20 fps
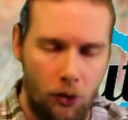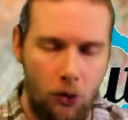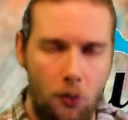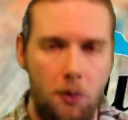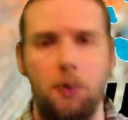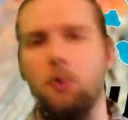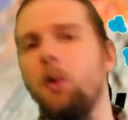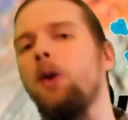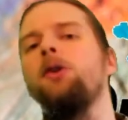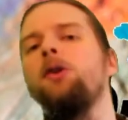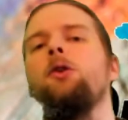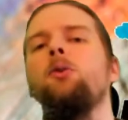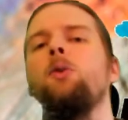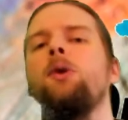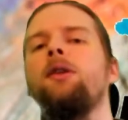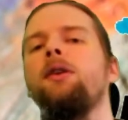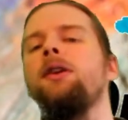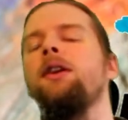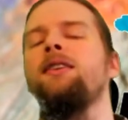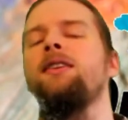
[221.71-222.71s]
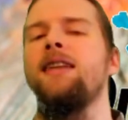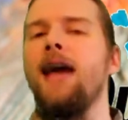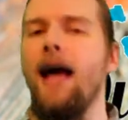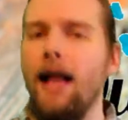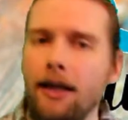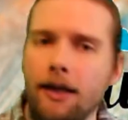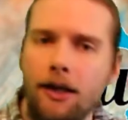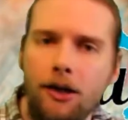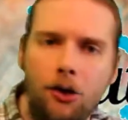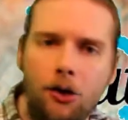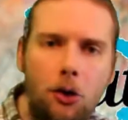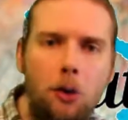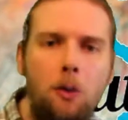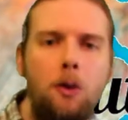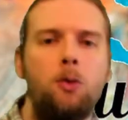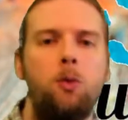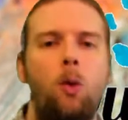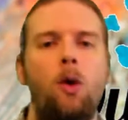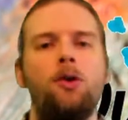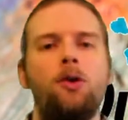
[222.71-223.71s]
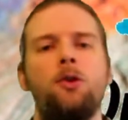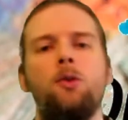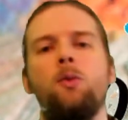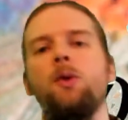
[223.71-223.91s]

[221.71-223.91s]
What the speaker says: who would wander with an Italian, who would wander